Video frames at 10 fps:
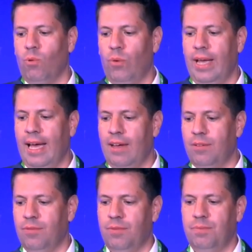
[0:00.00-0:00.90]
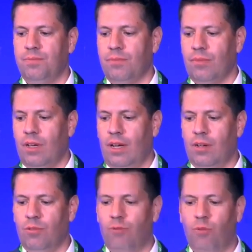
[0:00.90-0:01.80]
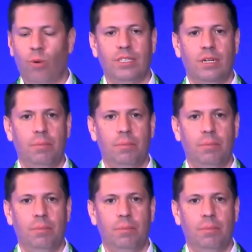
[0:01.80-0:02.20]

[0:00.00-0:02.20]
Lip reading: We have $14